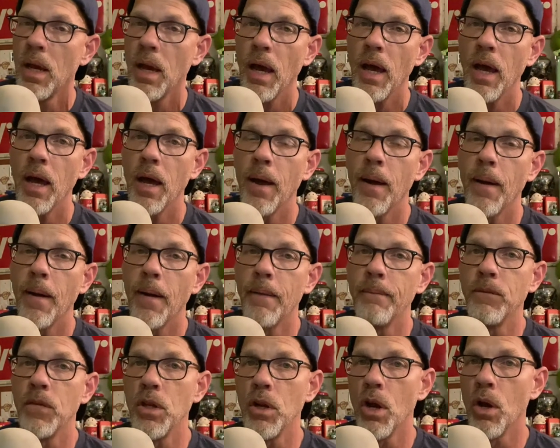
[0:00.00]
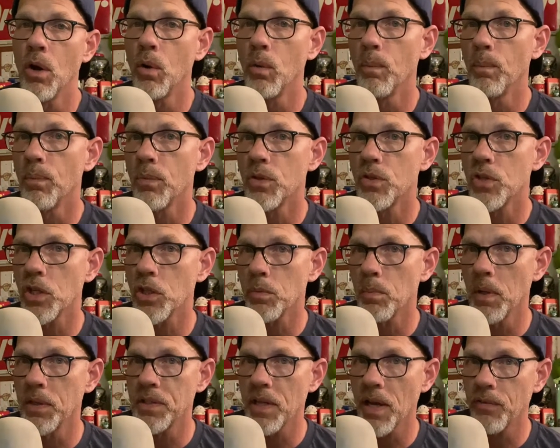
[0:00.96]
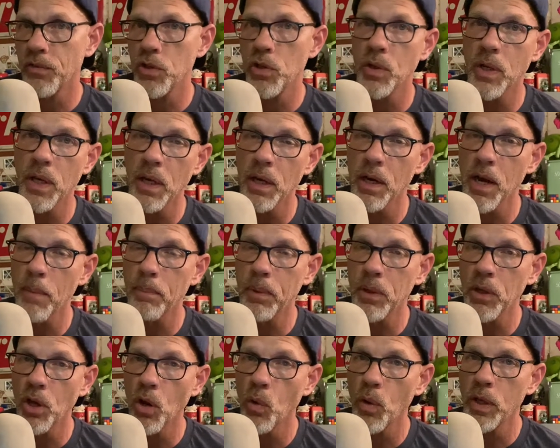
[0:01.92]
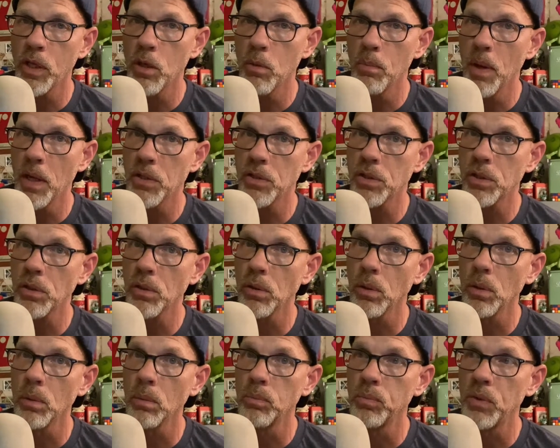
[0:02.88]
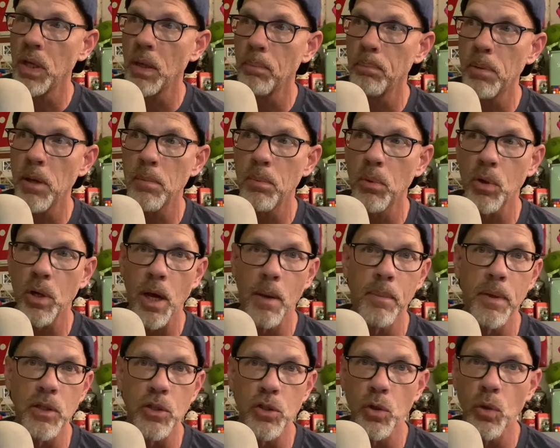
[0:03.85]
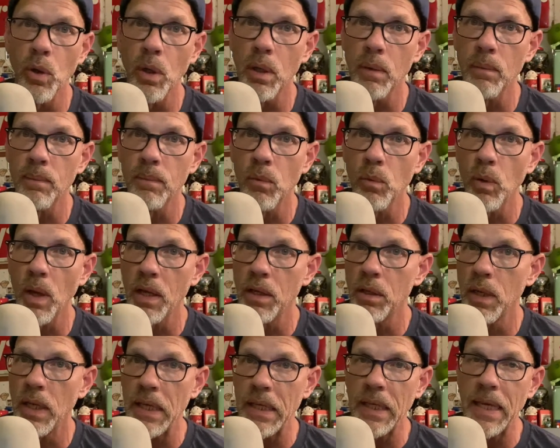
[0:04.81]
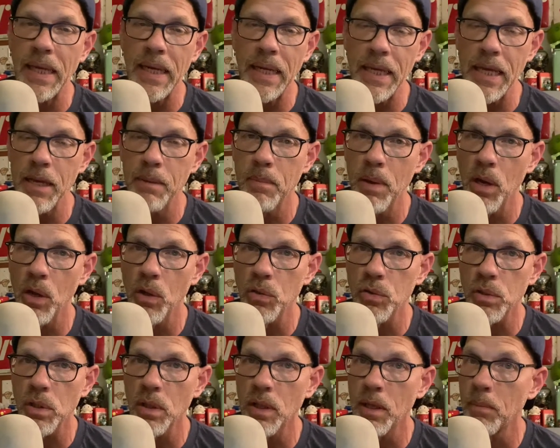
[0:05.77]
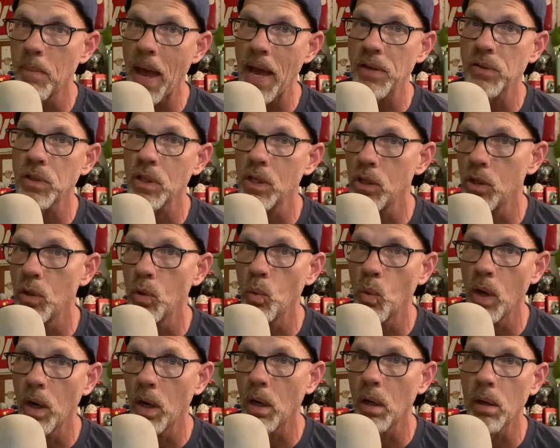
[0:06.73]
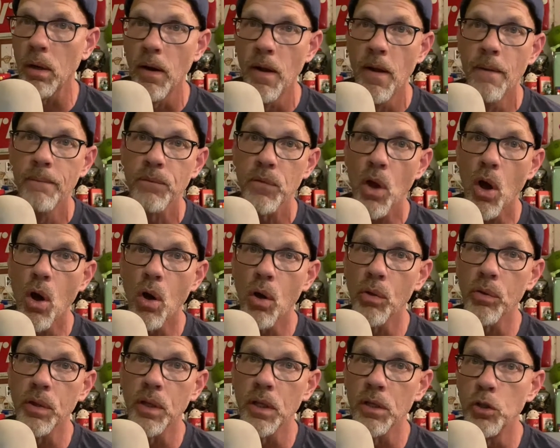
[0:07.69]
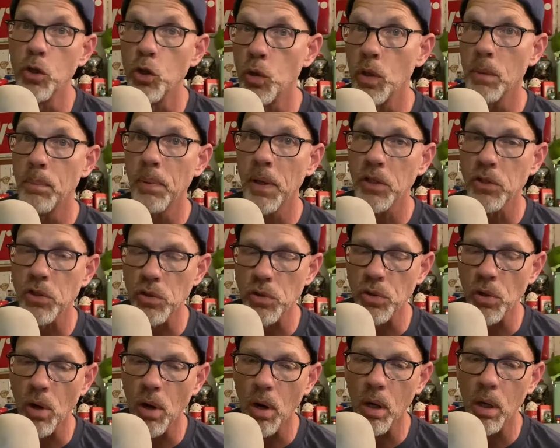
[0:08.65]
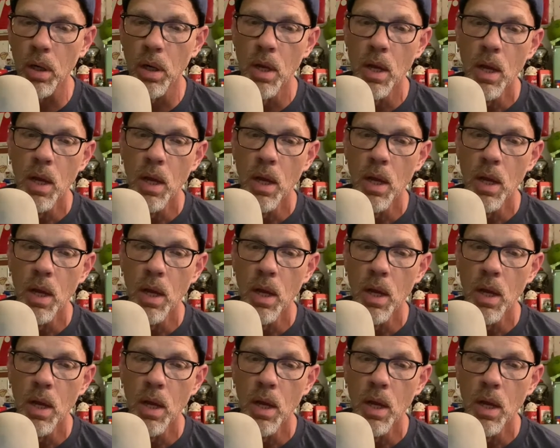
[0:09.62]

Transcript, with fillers: um, you know, six months after you get it up and going, you may still get people coming to it and getting emails and them asking you where all the nudie pictures are.